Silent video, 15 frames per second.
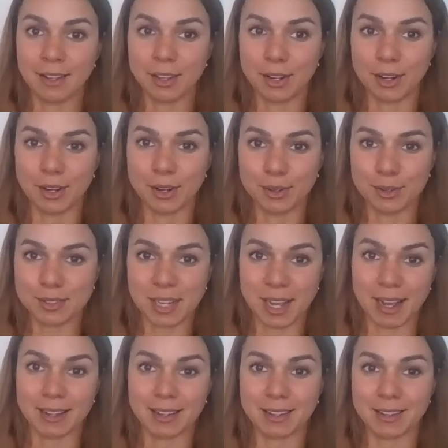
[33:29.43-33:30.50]
you know,
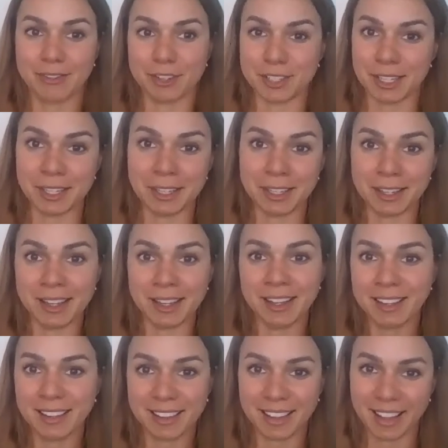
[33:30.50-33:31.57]
t- mm-hmm. fatigue,
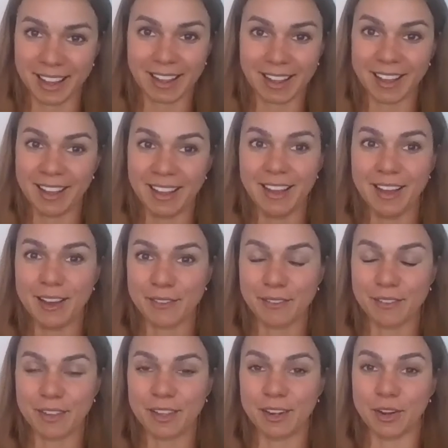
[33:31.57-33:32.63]
like,
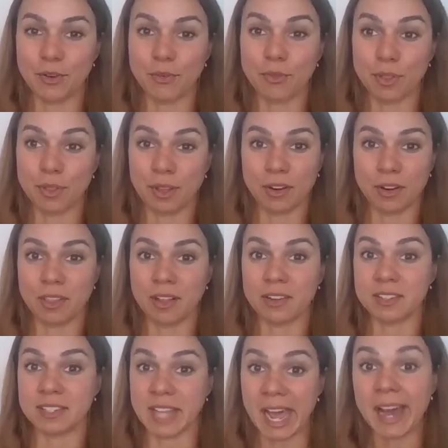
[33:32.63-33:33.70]
you know,
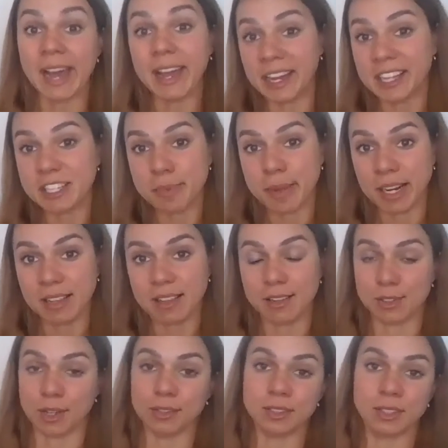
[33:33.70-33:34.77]
there's that aspect.
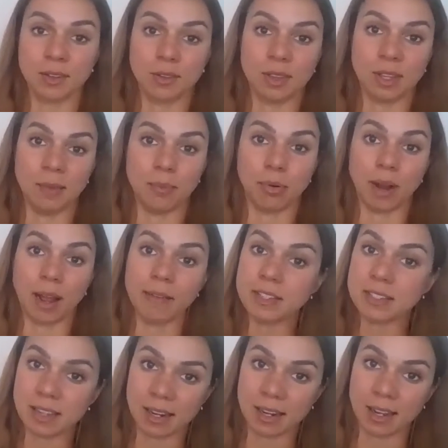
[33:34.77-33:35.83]
There's also the
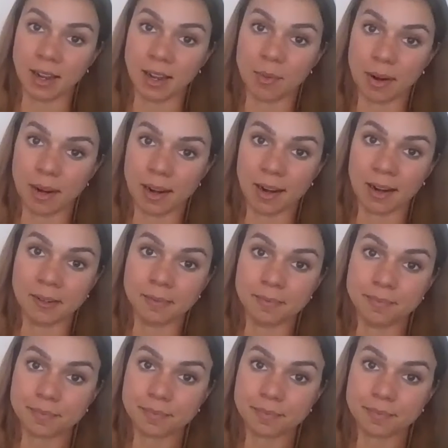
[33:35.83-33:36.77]
private setting where,